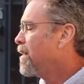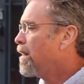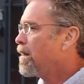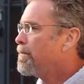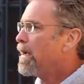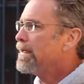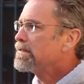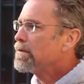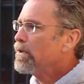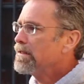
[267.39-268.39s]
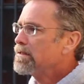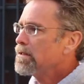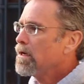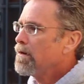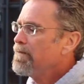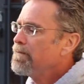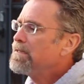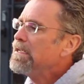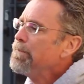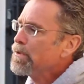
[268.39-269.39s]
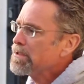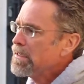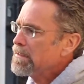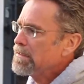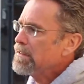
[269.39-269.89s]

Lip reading: It's 15%